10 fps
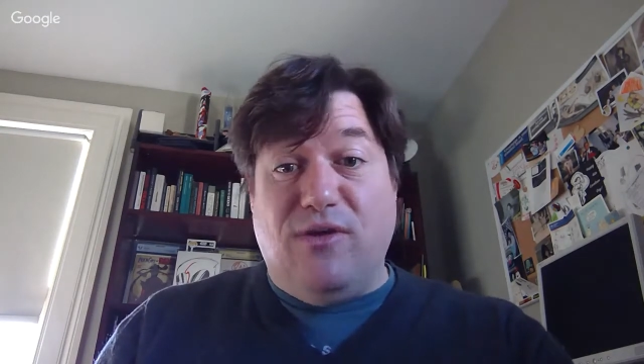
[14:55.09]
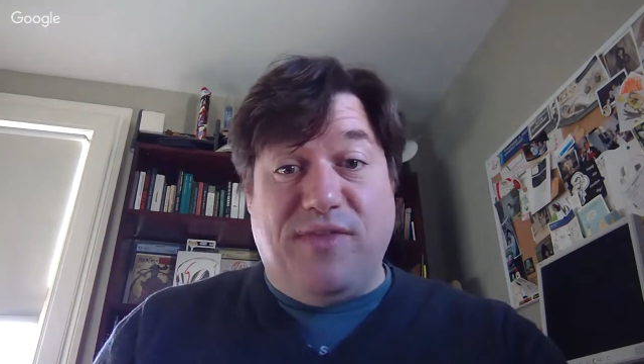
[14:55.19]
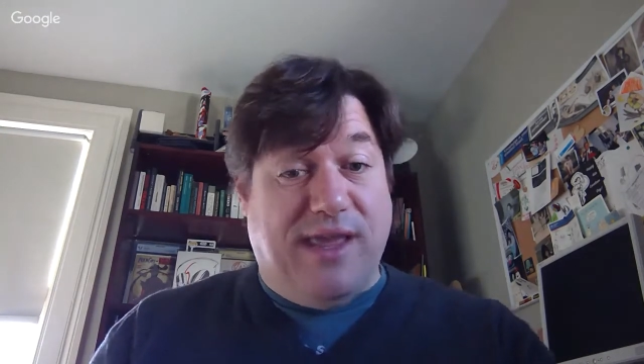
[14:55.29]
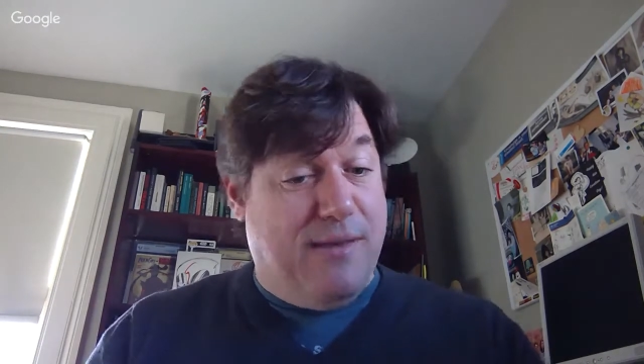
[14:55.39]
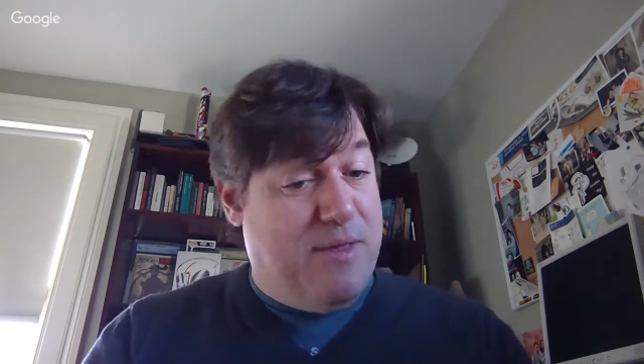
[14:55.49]
if
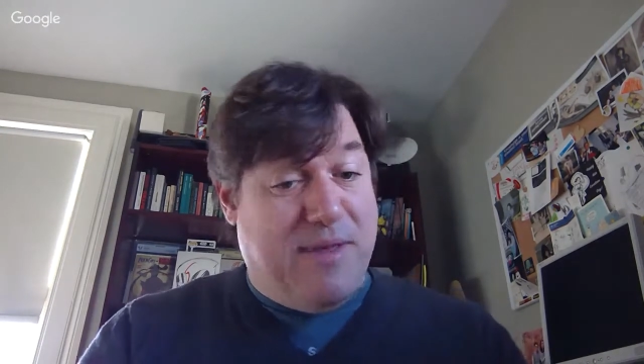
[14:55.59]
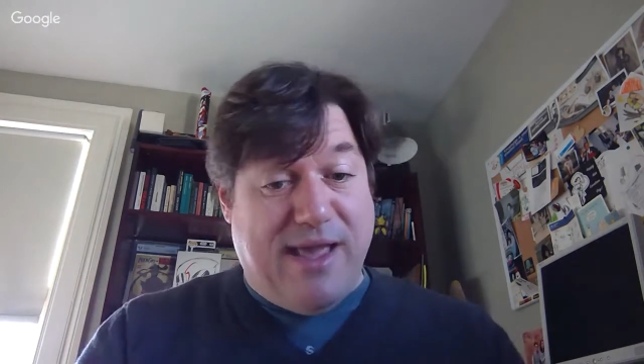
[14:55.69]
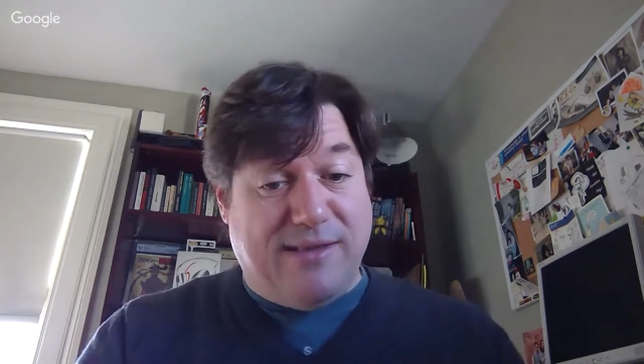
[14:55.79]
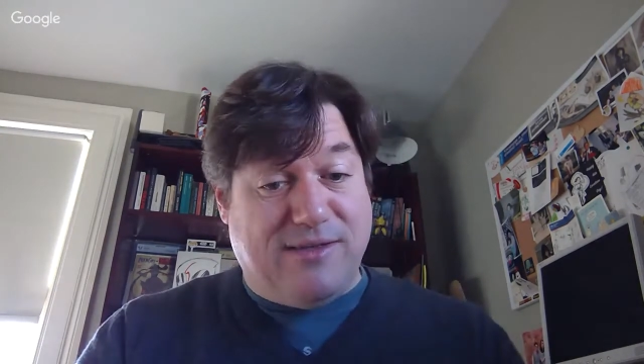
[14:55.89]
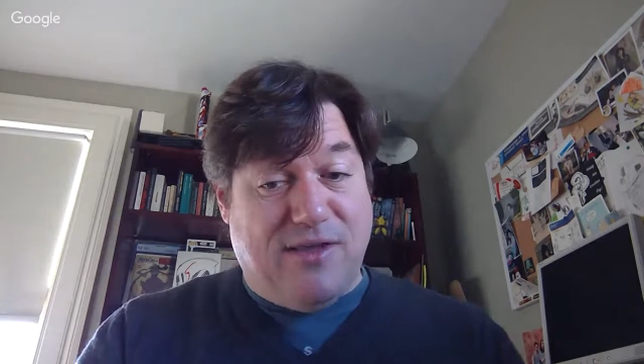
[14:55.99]
they get
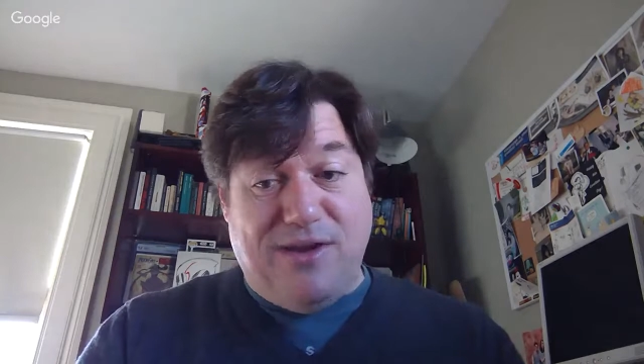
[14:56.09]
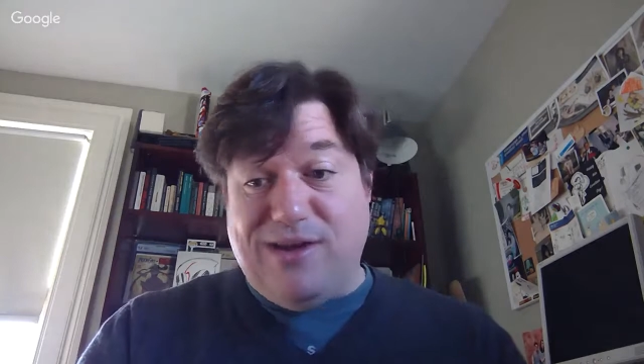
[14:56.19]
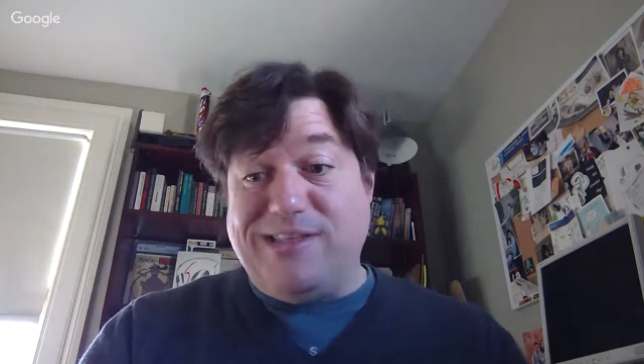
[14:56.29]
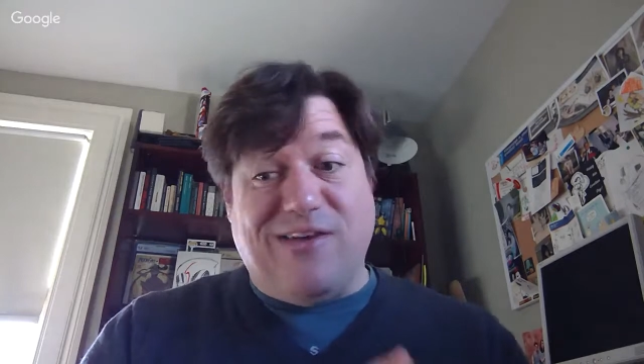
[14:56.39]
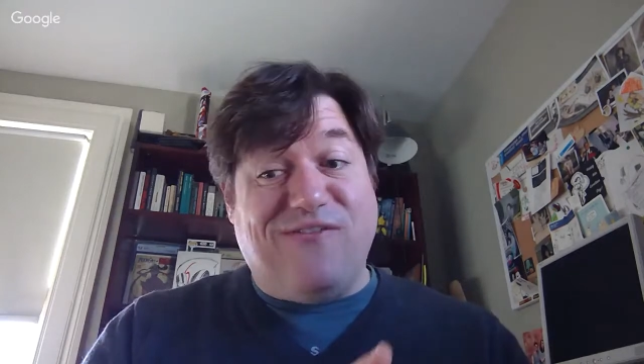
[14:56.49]
mimikatz on there,
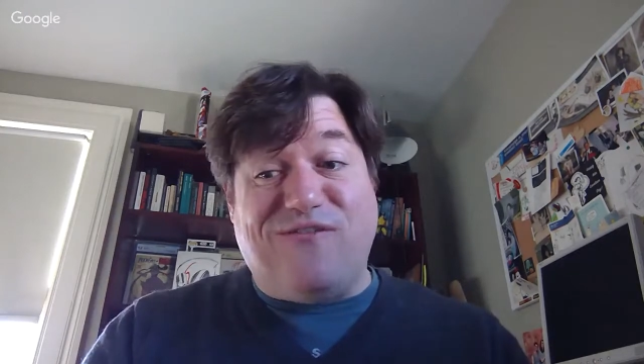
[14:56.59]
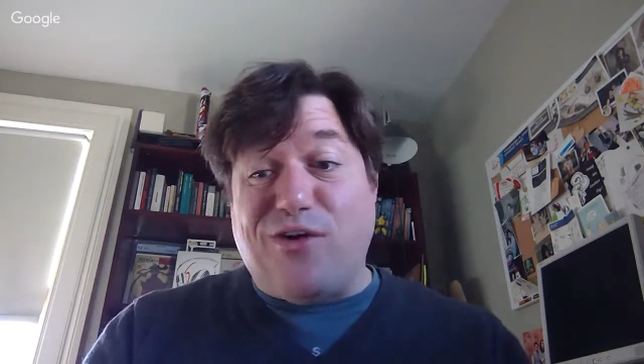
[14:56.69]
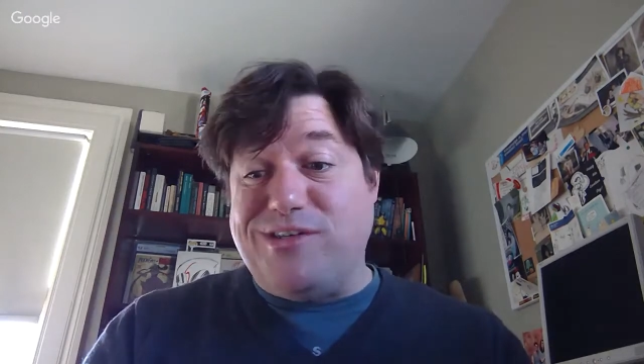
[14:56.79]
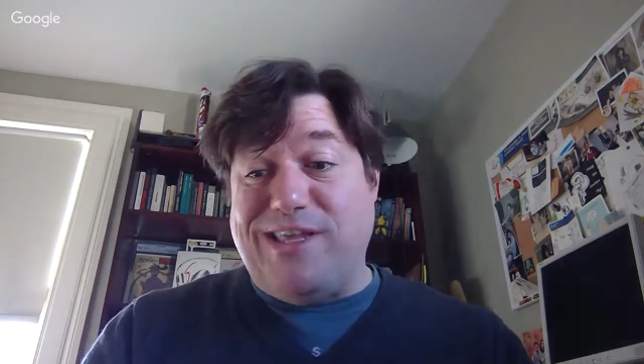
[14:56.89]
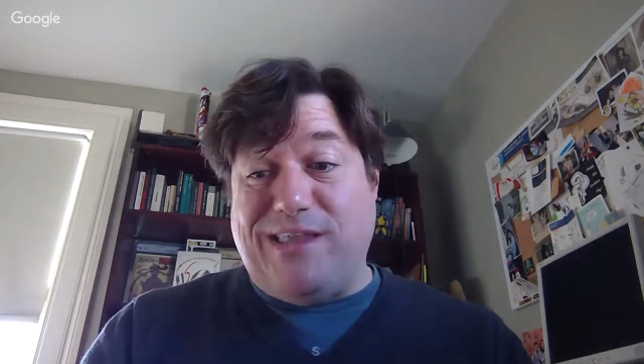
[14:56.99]
it's the
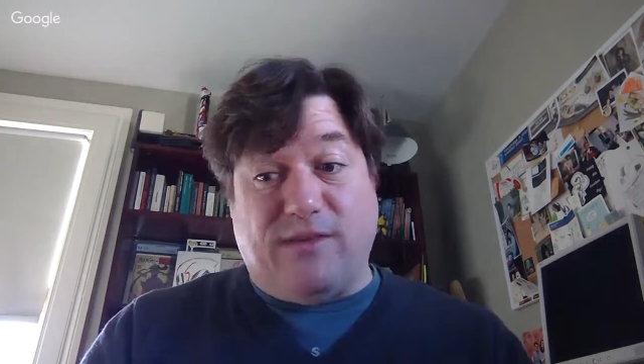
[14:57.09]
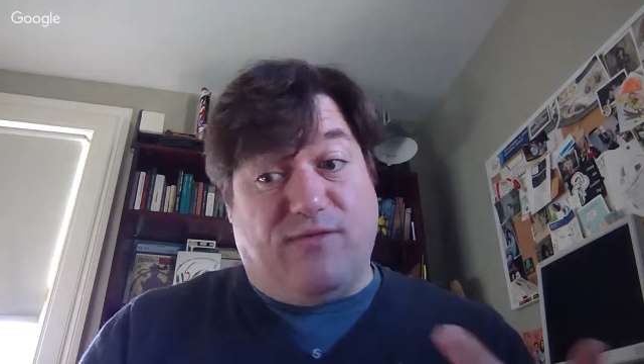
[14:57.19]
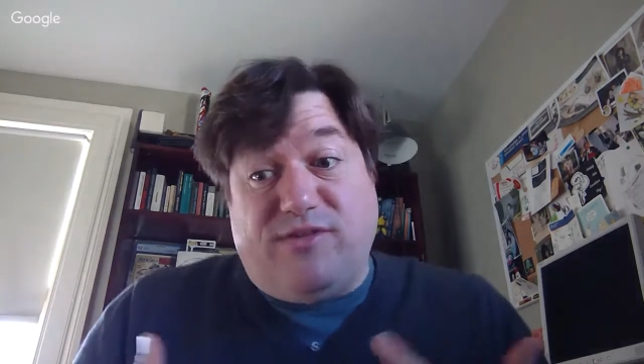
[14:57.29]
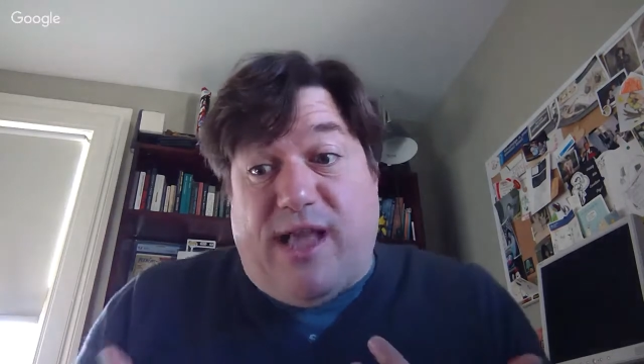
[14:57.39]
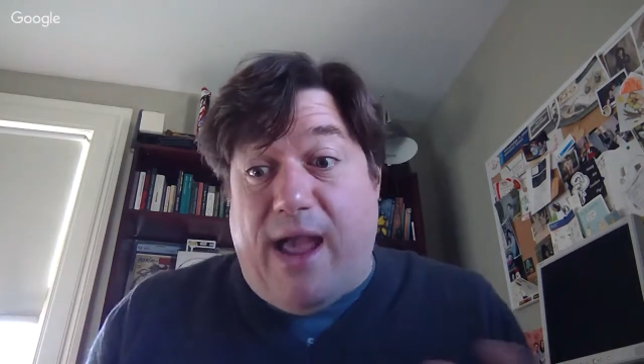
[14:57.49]
first thing
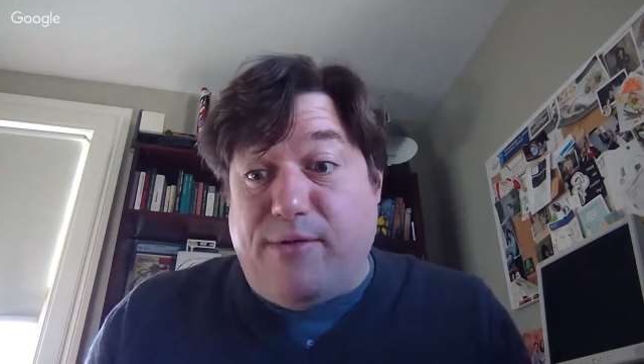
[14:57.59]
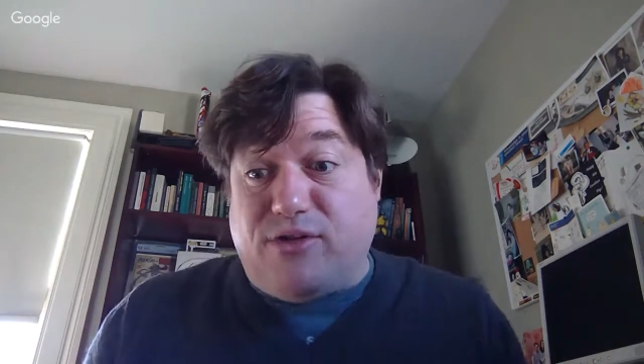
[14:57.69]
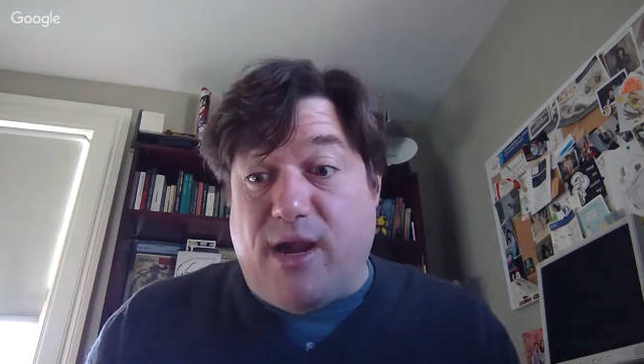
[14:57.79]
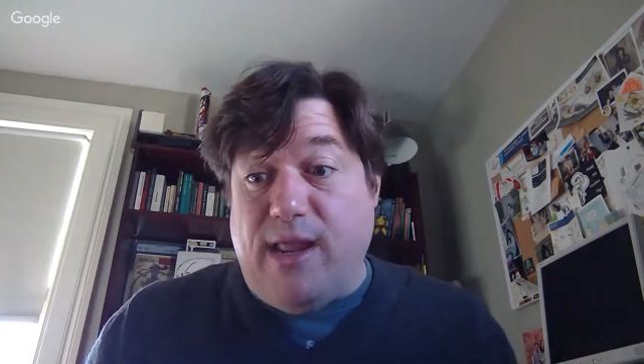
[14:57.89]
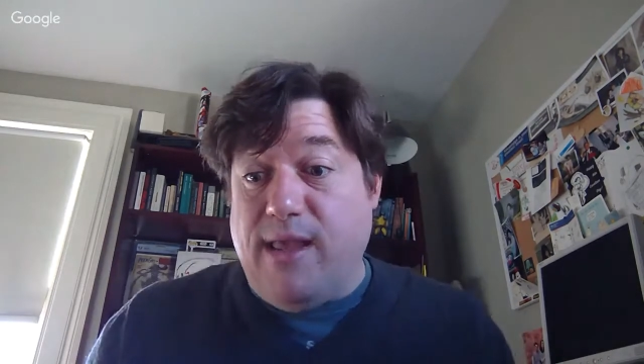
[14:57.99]
I would
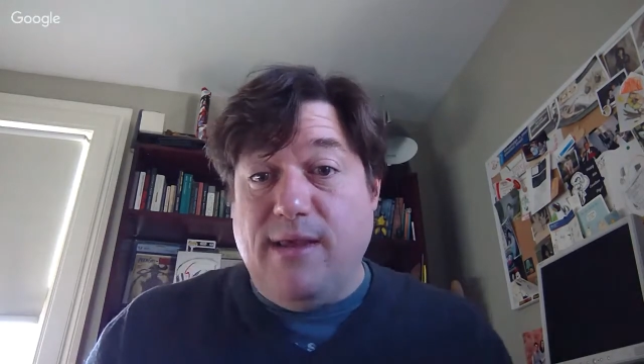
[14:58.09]
try.